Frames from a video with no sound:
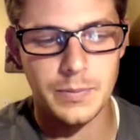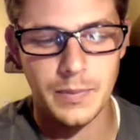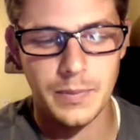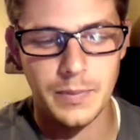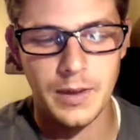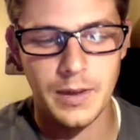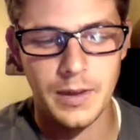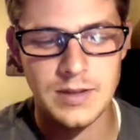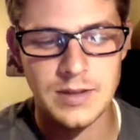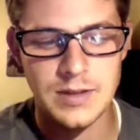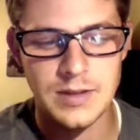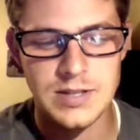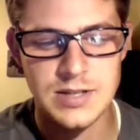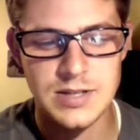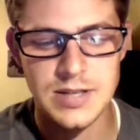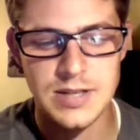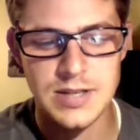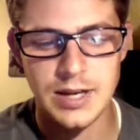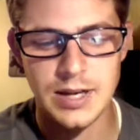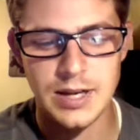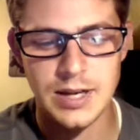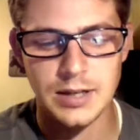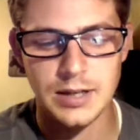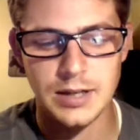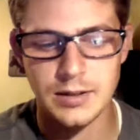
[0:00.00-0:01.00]
It's just
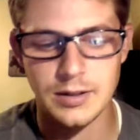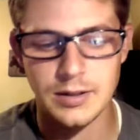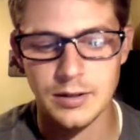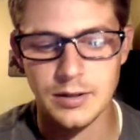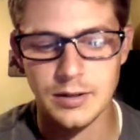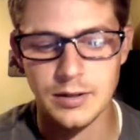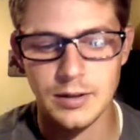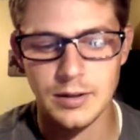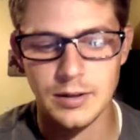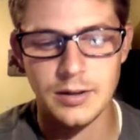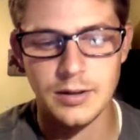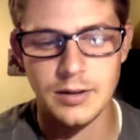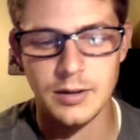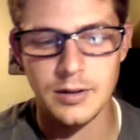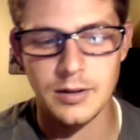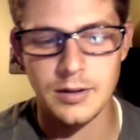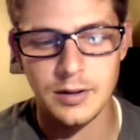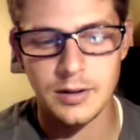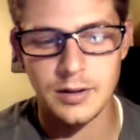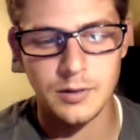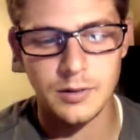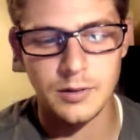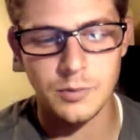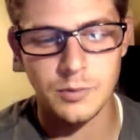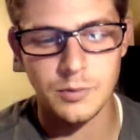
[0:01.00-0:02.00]
like,
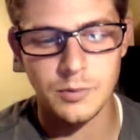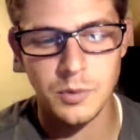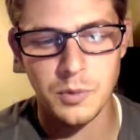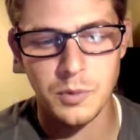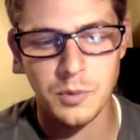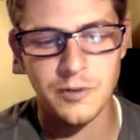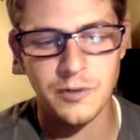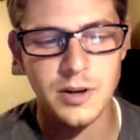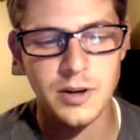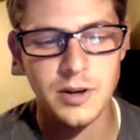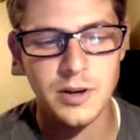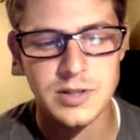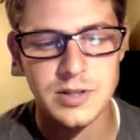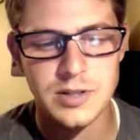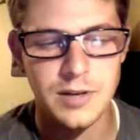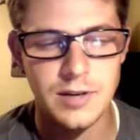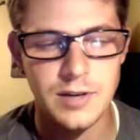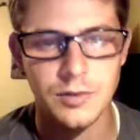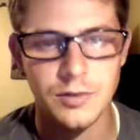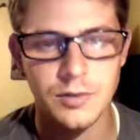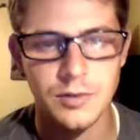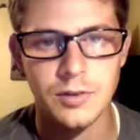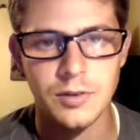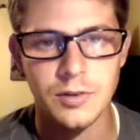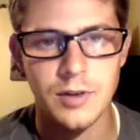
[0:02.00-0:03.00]
when we find
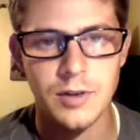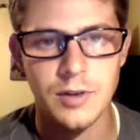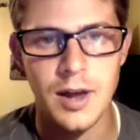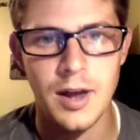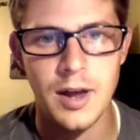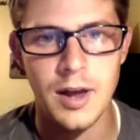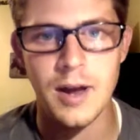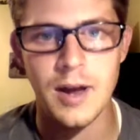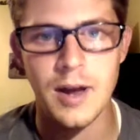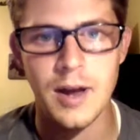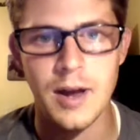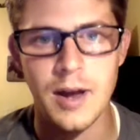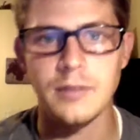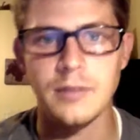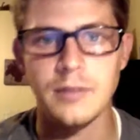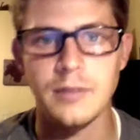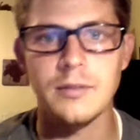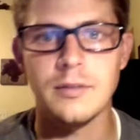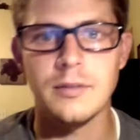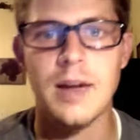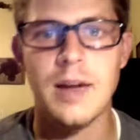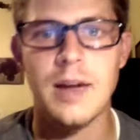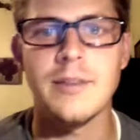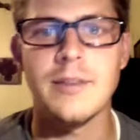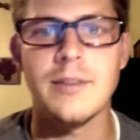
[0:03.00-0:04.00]
ourselves
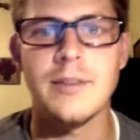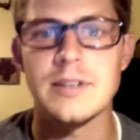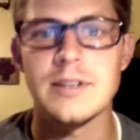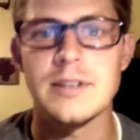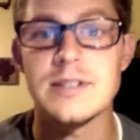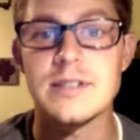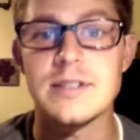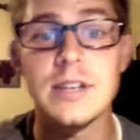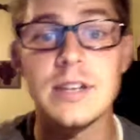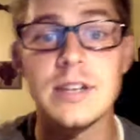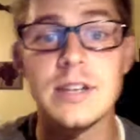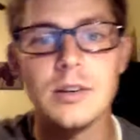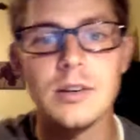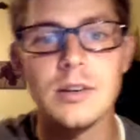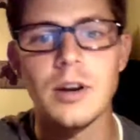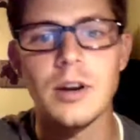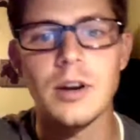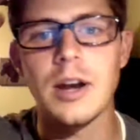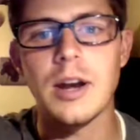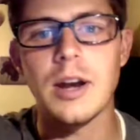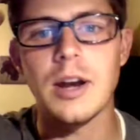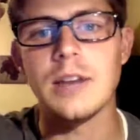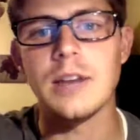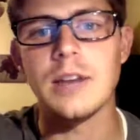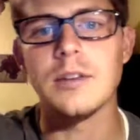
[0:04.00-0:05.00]
having sinned or
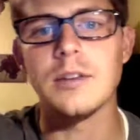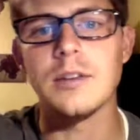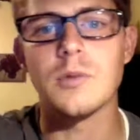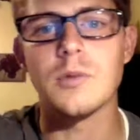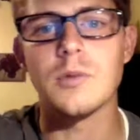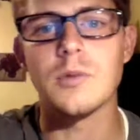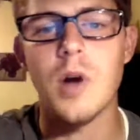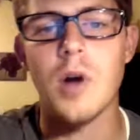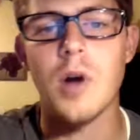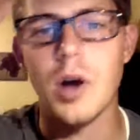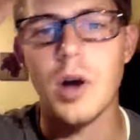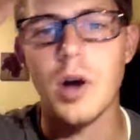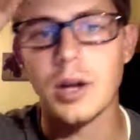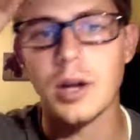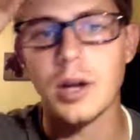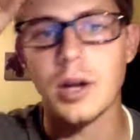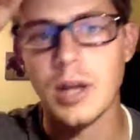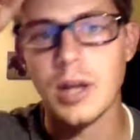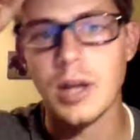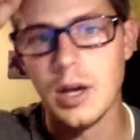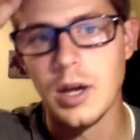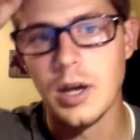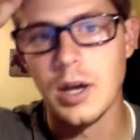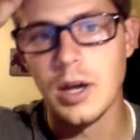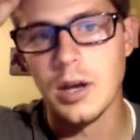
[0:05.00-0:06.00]
done anything wrong,
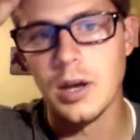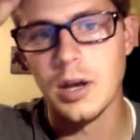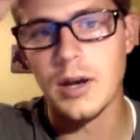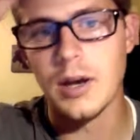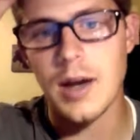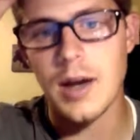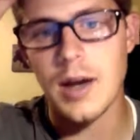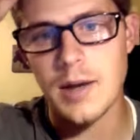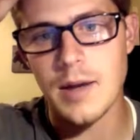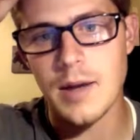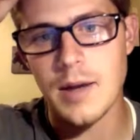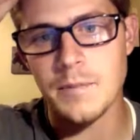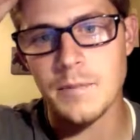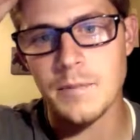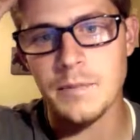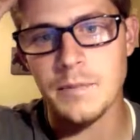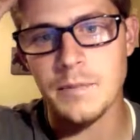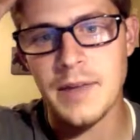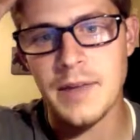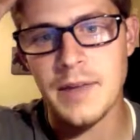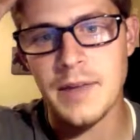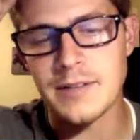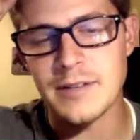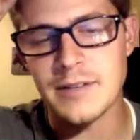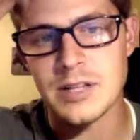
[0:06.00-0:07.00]

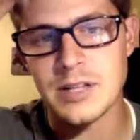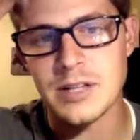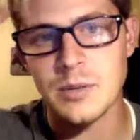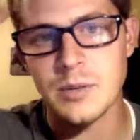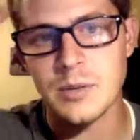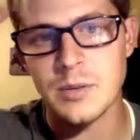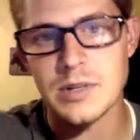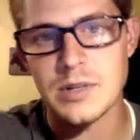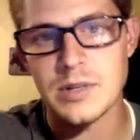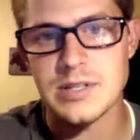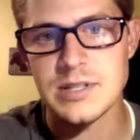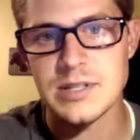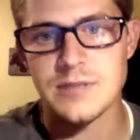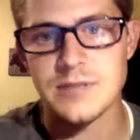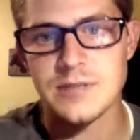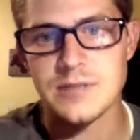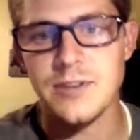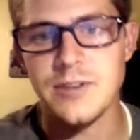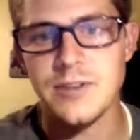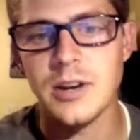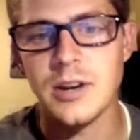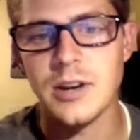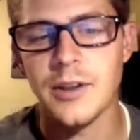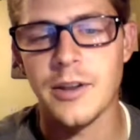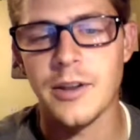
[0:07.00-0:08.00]
the adversary wants us to
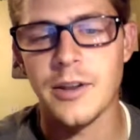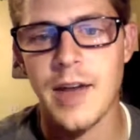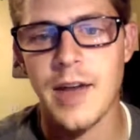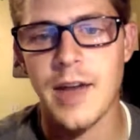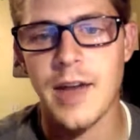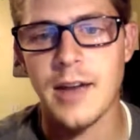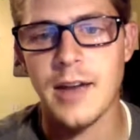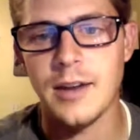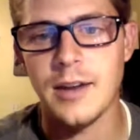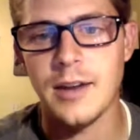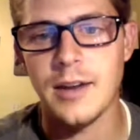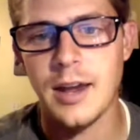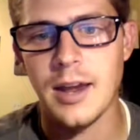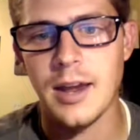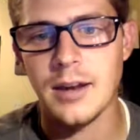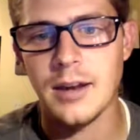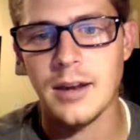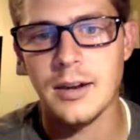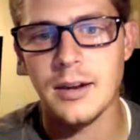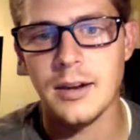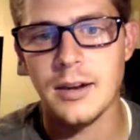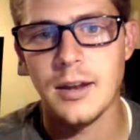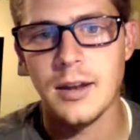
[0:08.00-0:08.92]
feed on that and